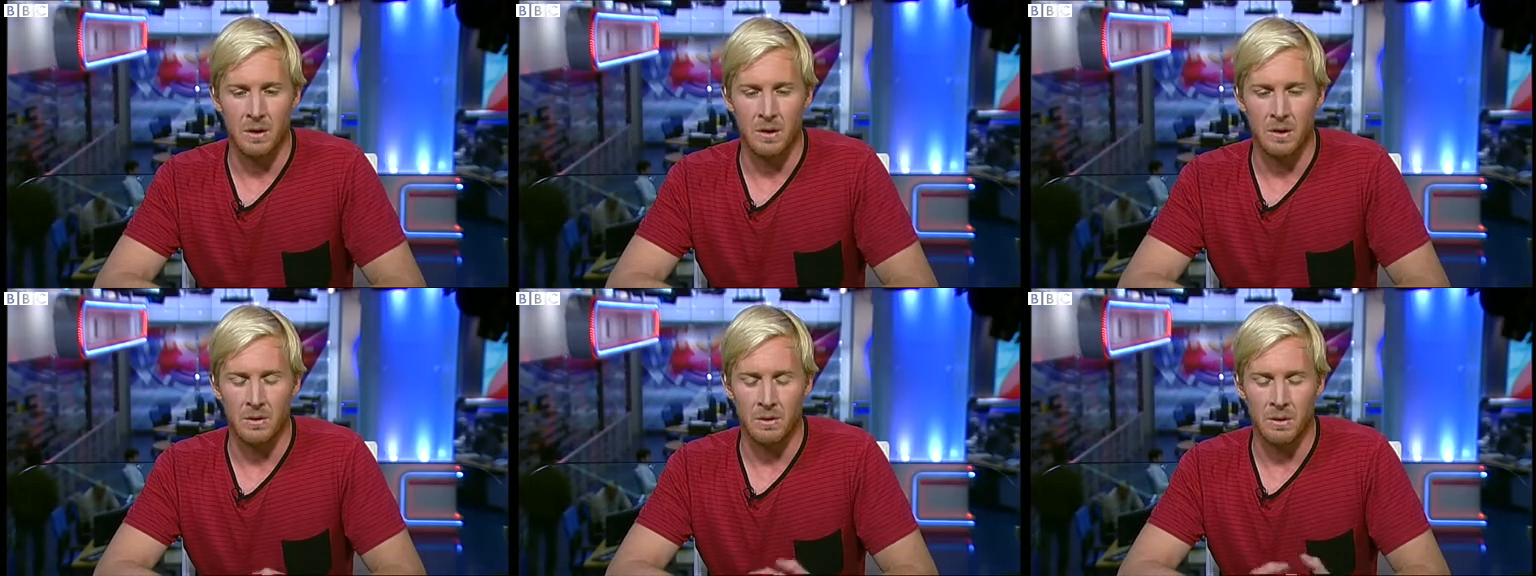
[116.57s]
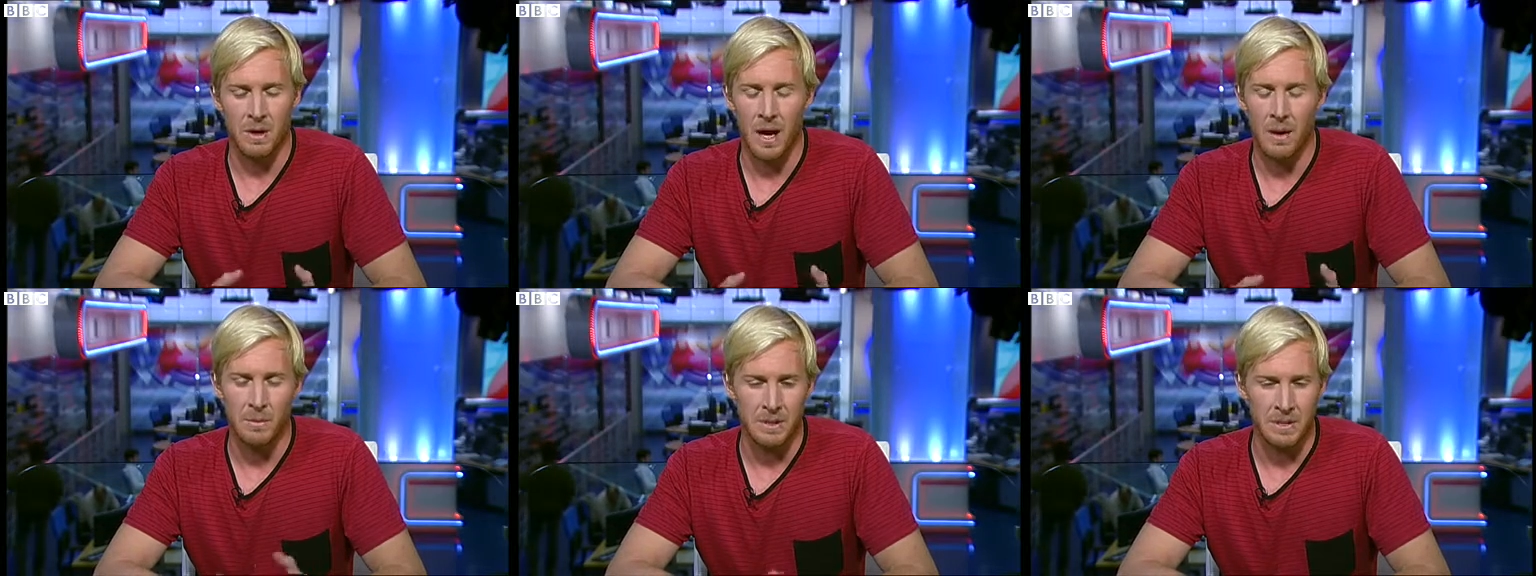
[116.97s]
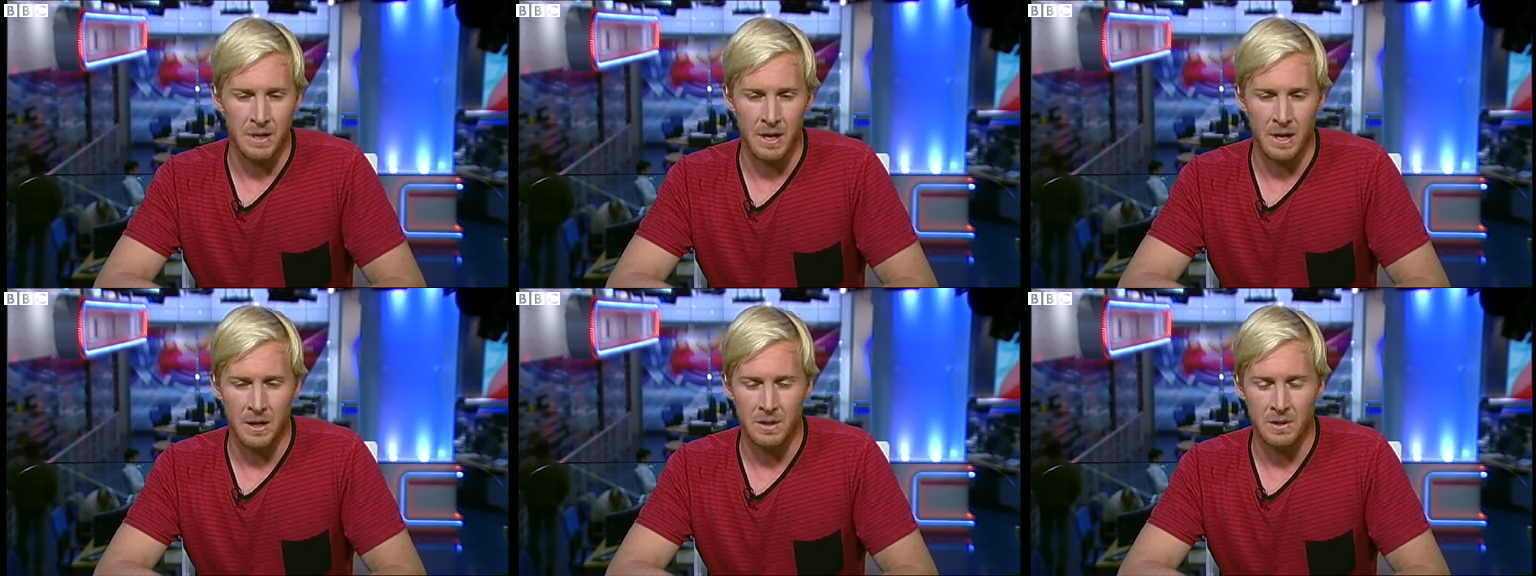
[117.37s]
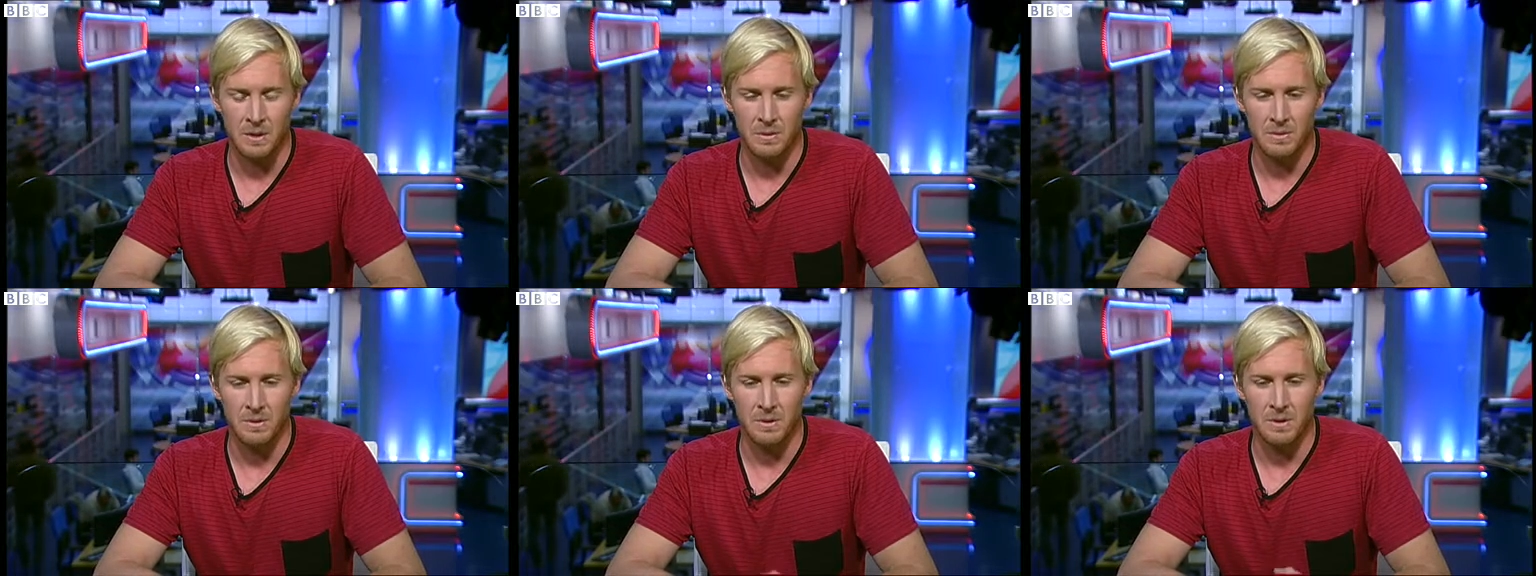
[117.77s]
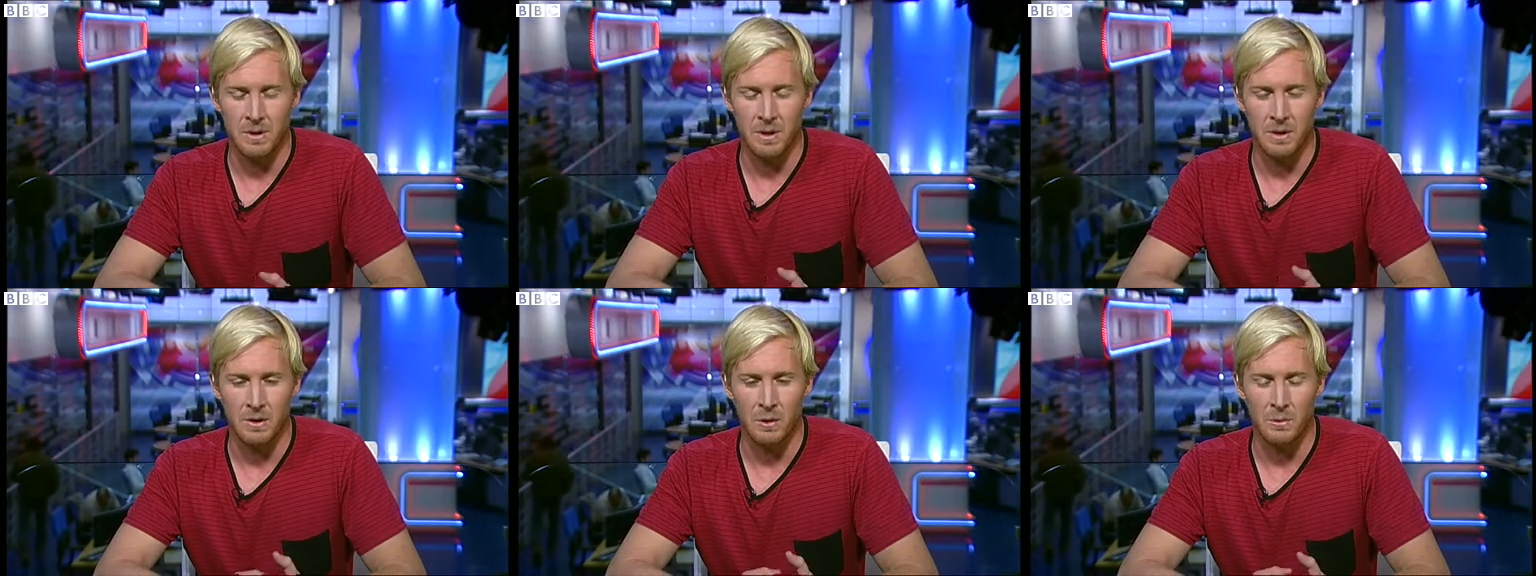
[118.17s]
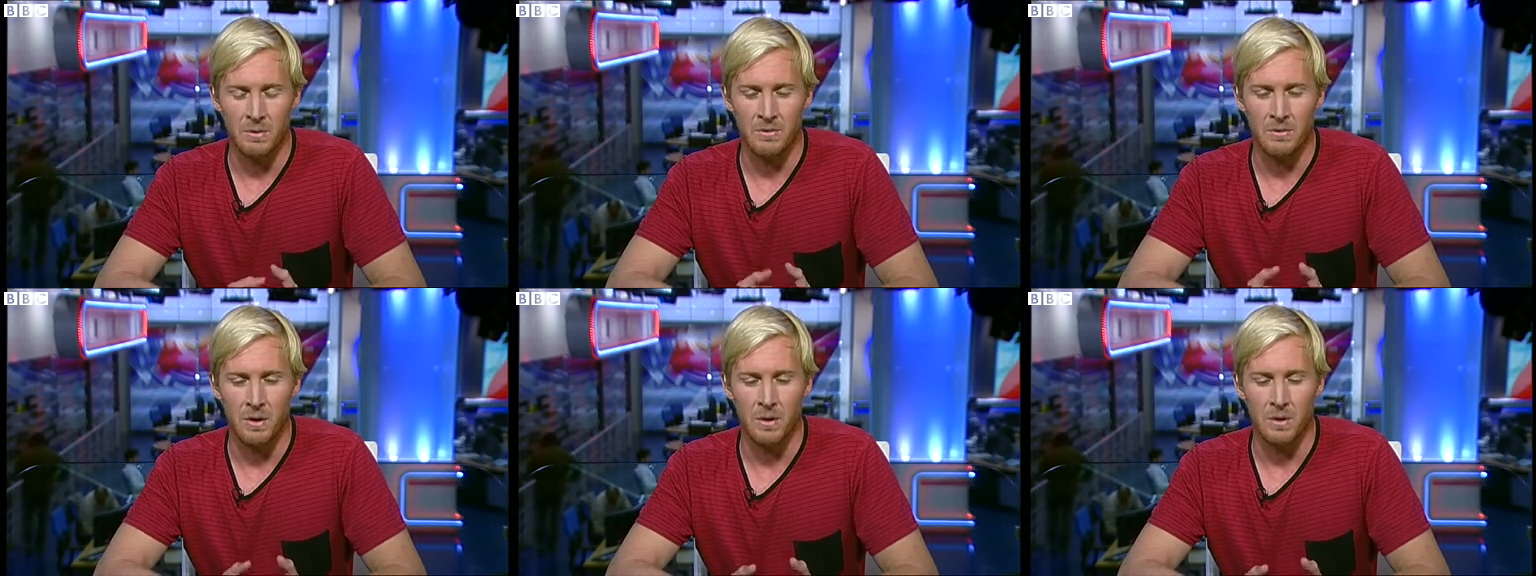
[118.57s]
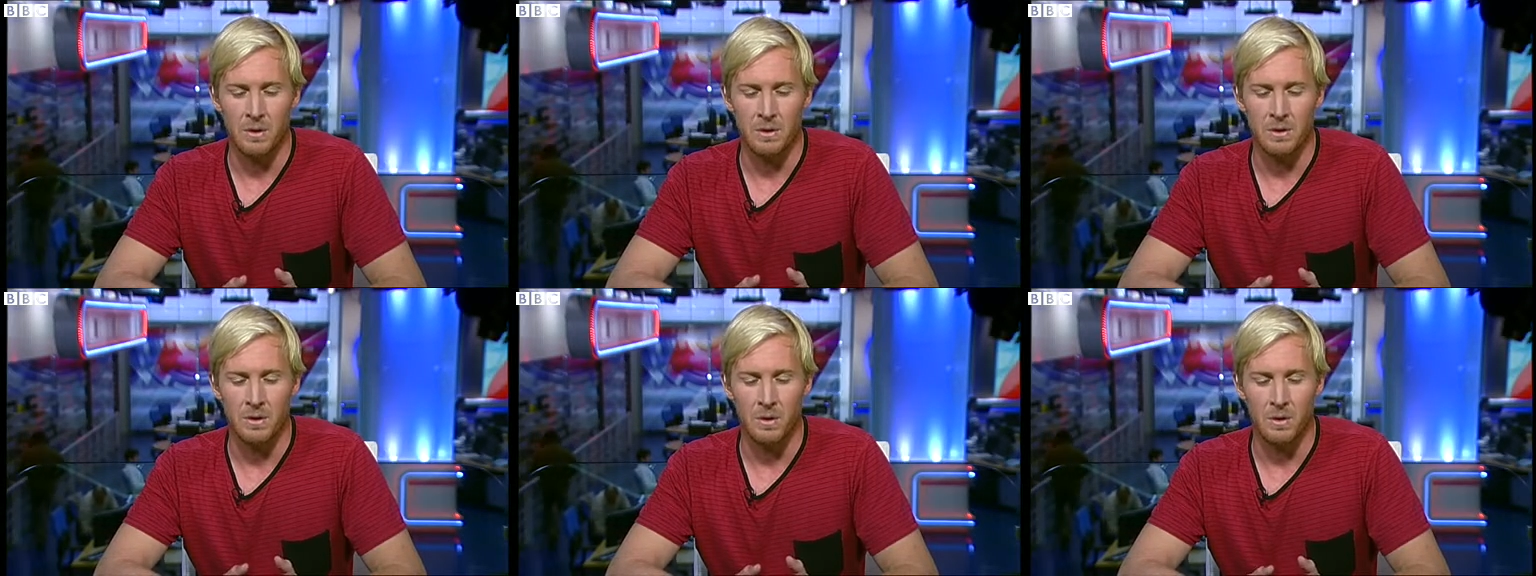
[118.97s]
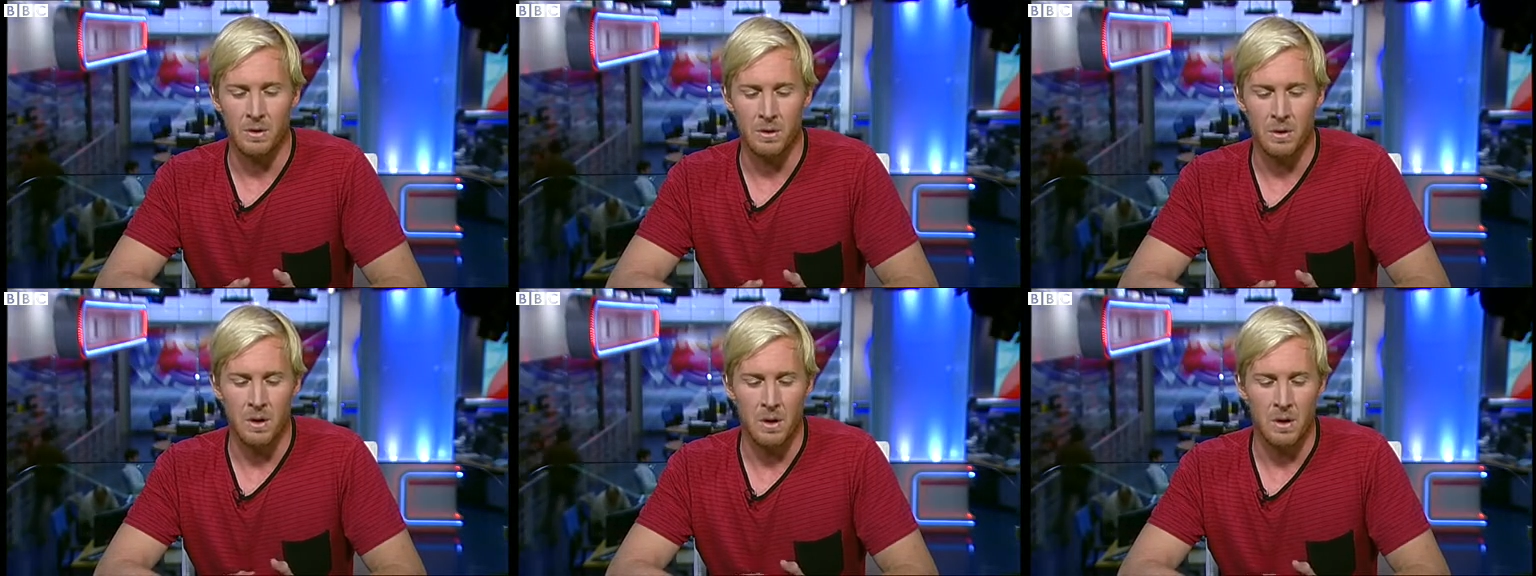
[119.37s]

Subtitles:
you can't be scared, because you know, you've got to be focused on